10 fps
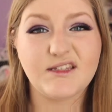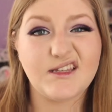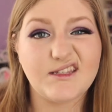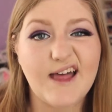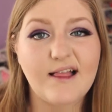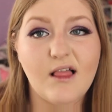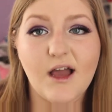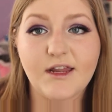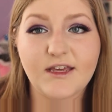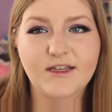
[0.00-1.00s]
since that
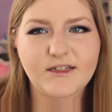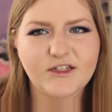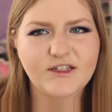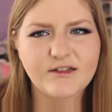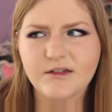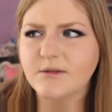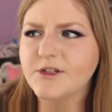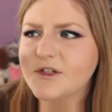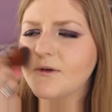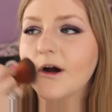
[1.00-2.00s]
line is just a little bit
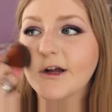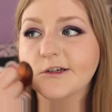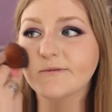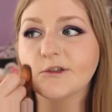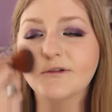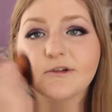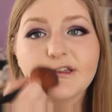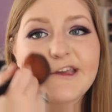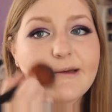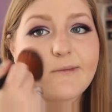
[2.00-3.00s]
too harsh, I'm just going
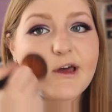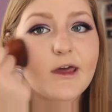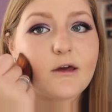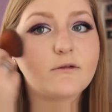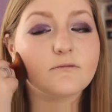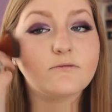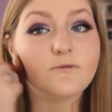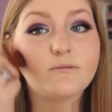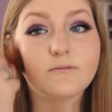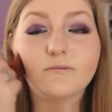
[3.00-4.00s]
to take my
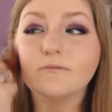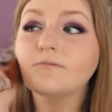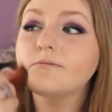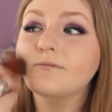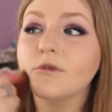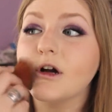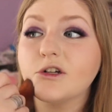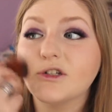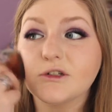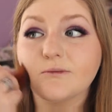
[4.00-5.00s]

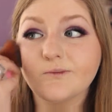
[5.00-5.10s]
brush